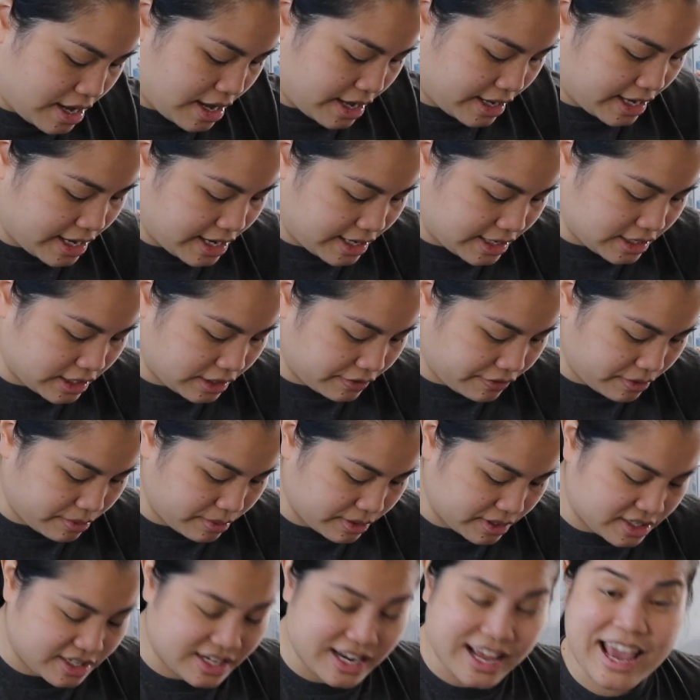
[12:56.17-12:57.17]
I can't tell if he
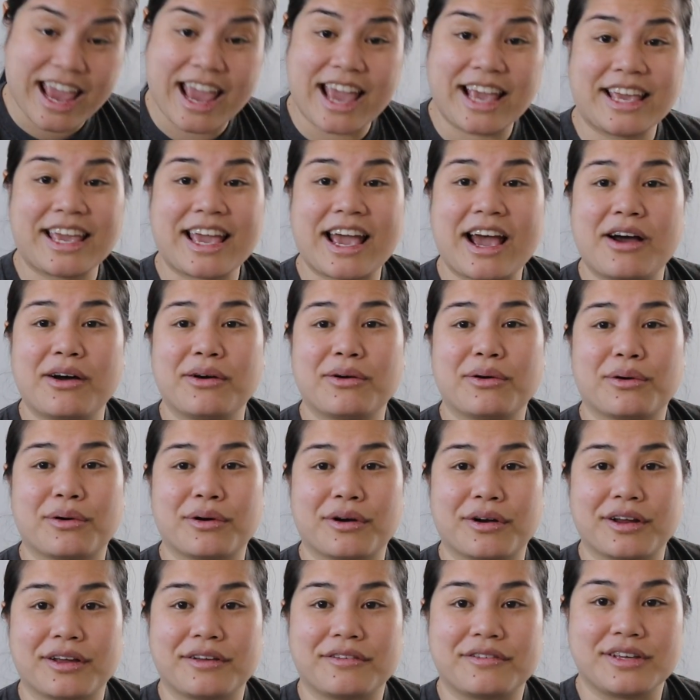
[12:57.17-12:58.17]
wants to hang out
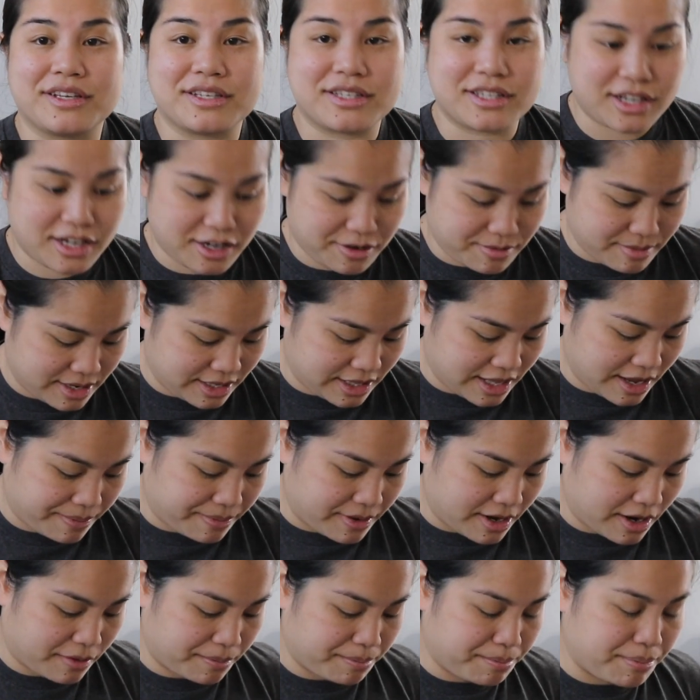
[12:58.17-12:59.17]
or if he's sitting in my
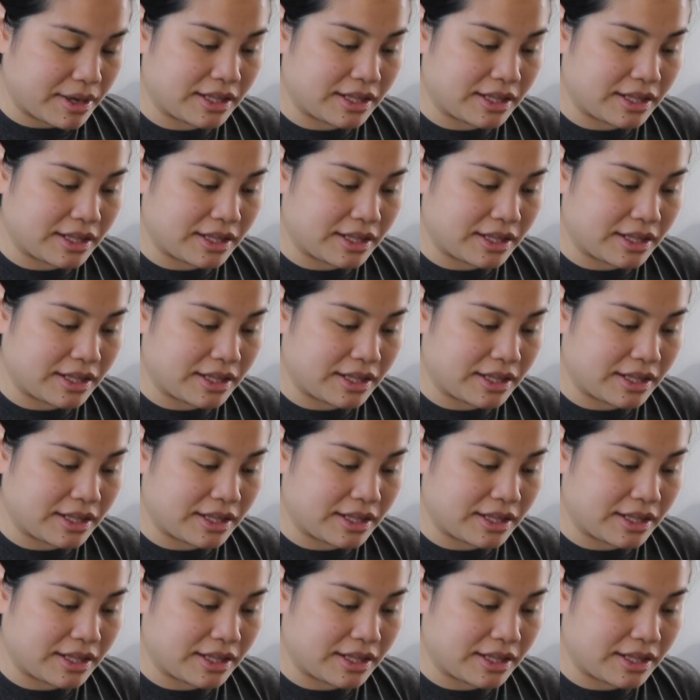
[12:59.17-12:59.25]
lap now.